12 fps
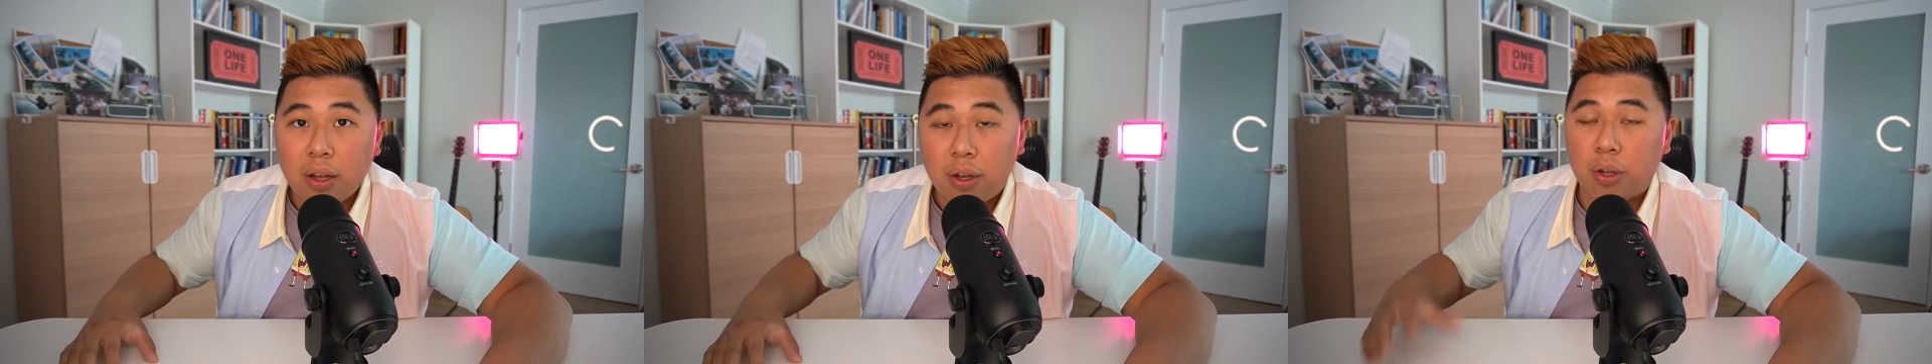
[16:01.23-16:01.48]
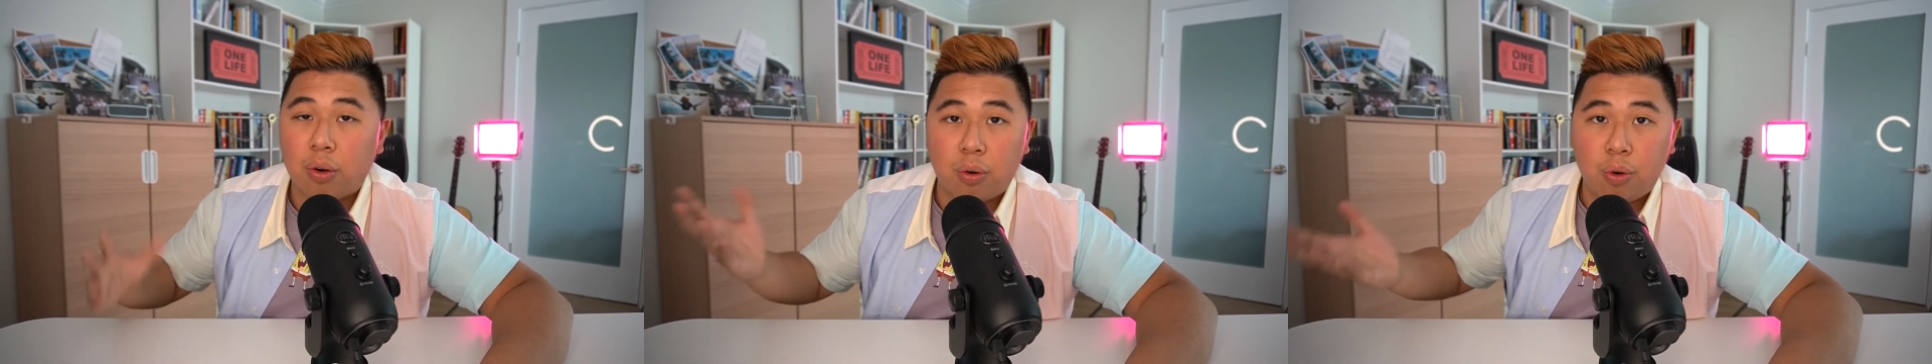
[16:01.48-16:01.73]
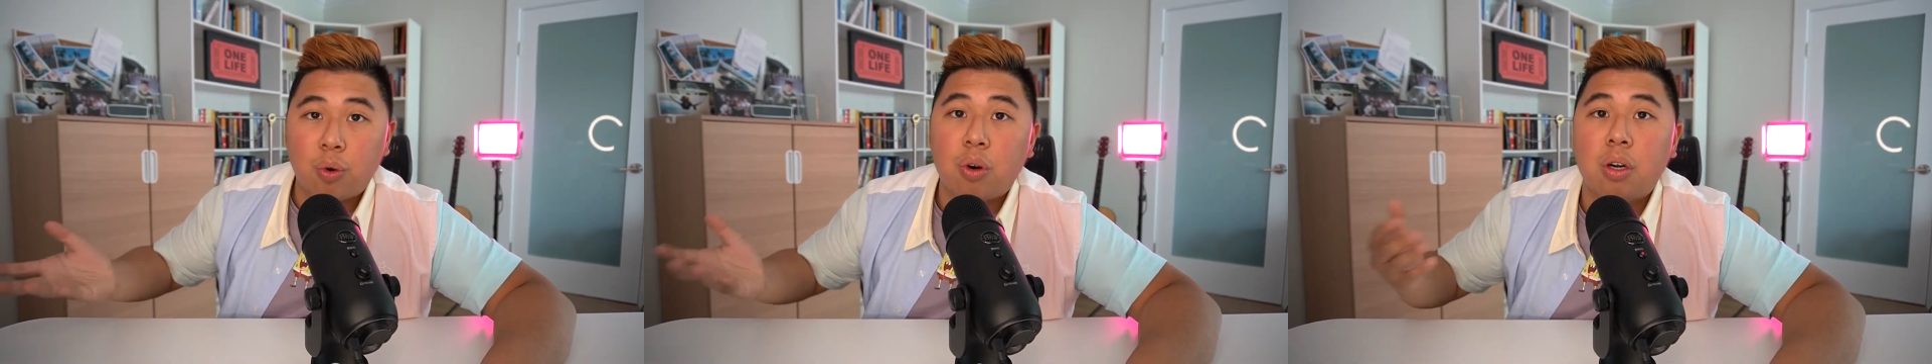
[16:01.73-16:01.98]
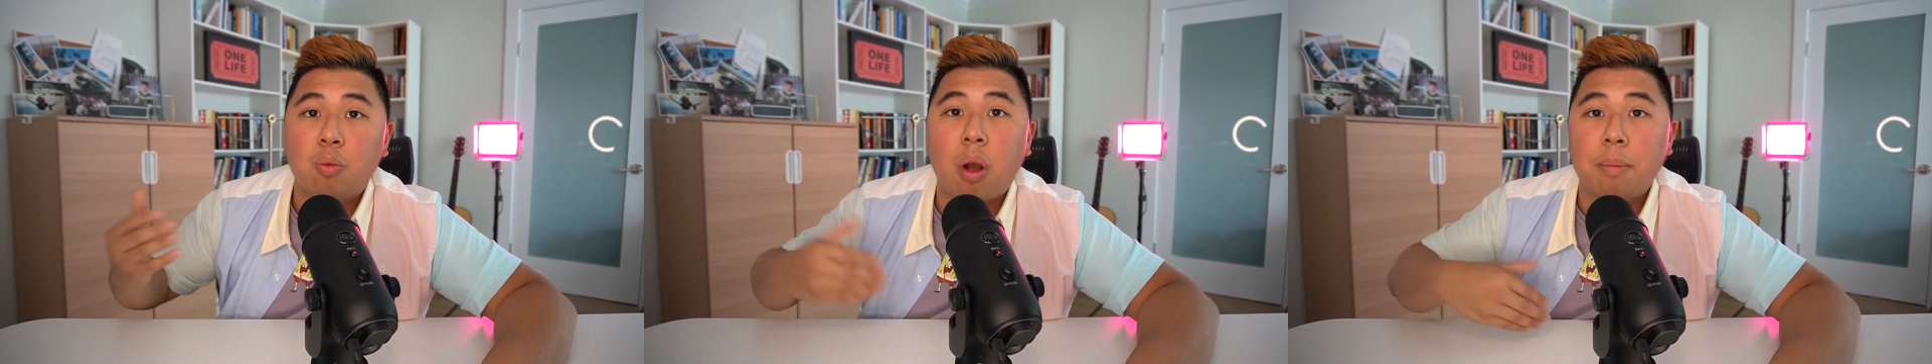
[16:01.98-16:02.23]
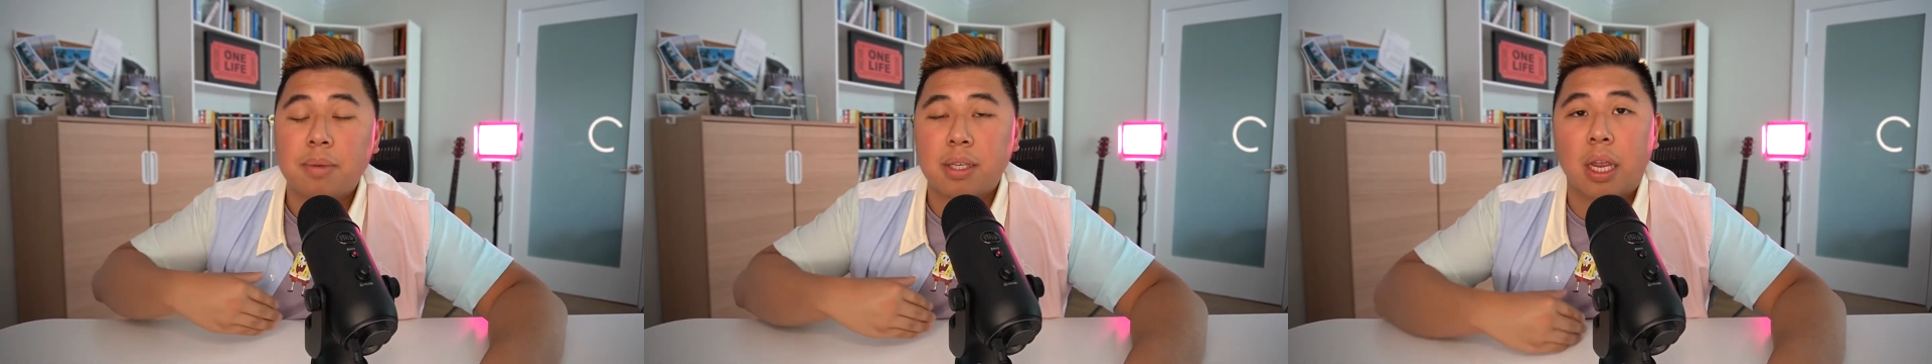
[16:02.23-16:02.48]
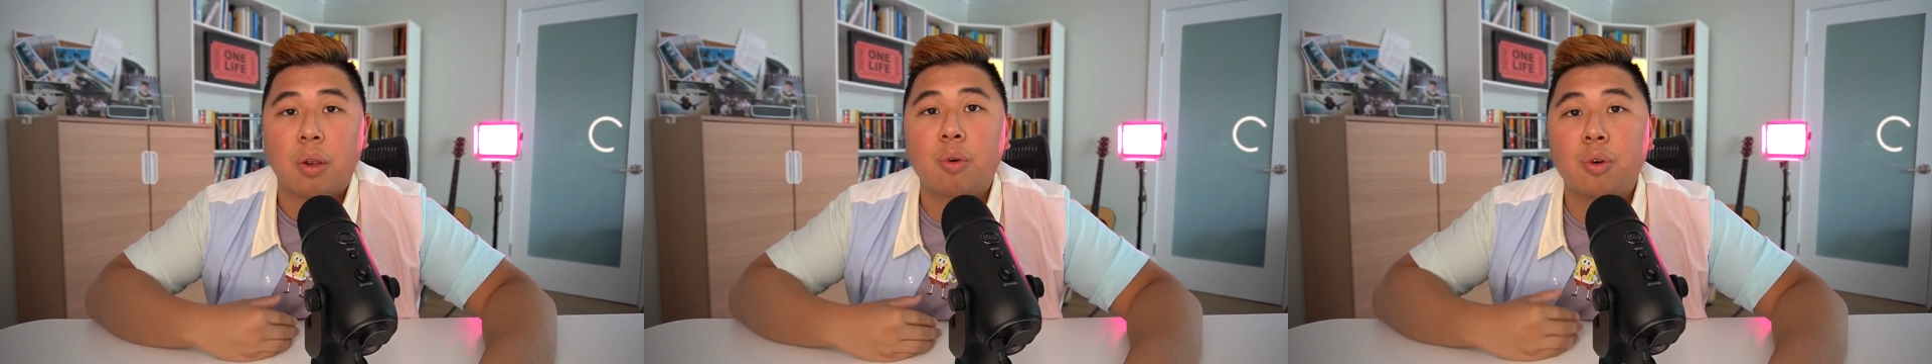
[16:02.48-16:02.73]
your
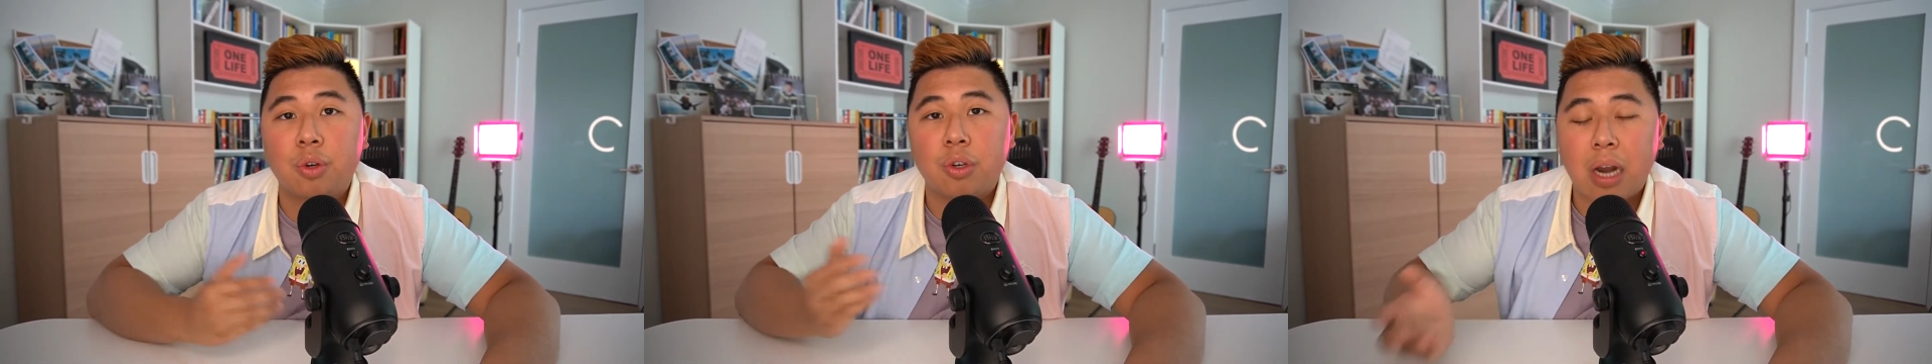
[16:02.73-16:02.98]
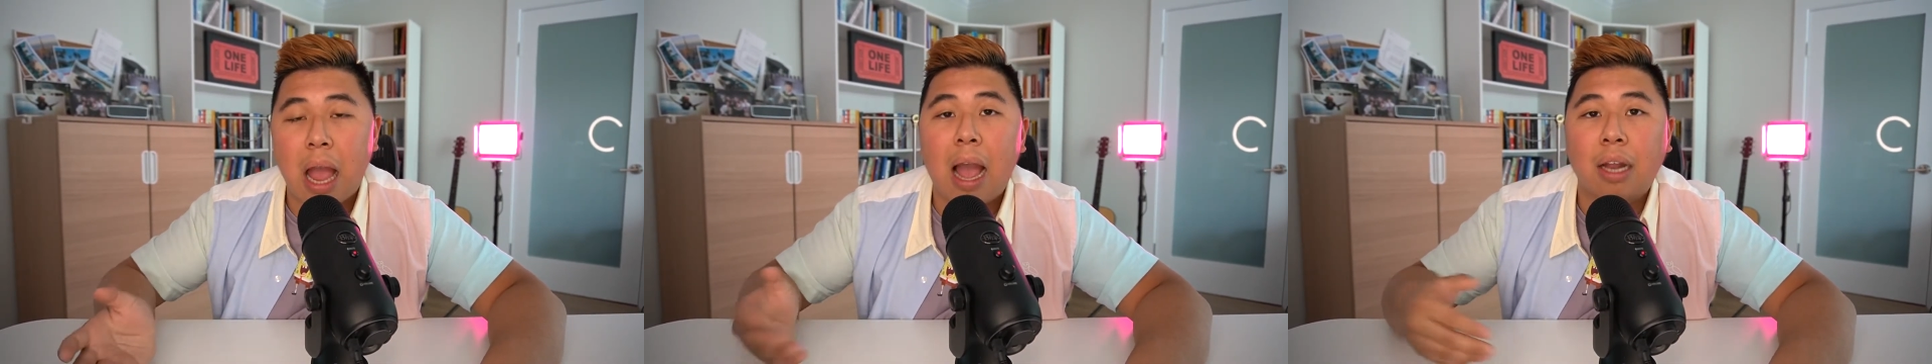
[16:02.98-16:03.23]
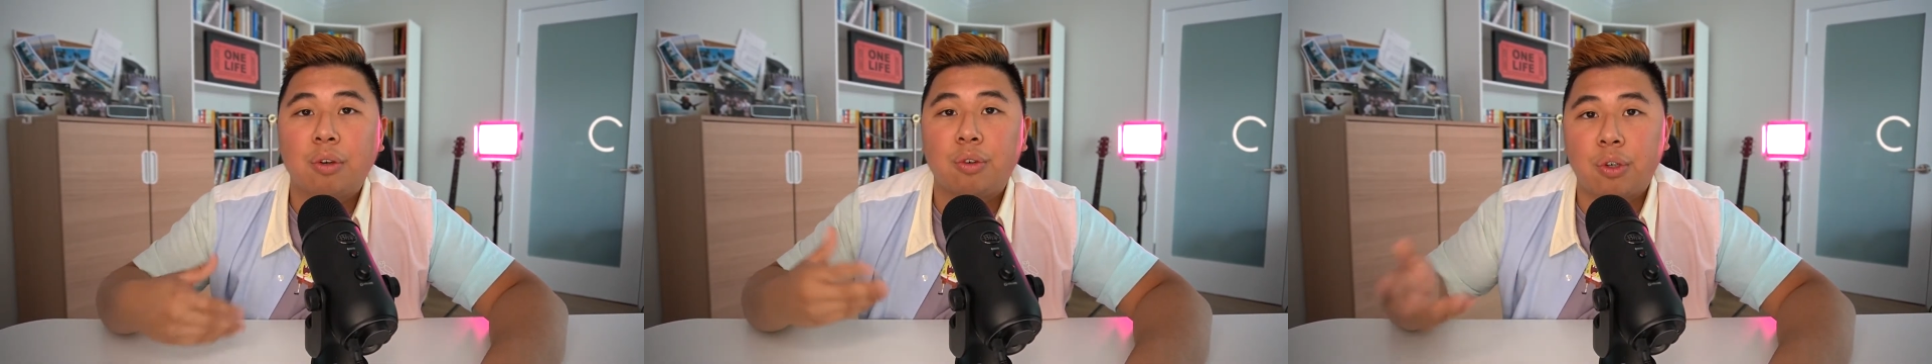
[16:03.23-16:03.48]
website or your ad or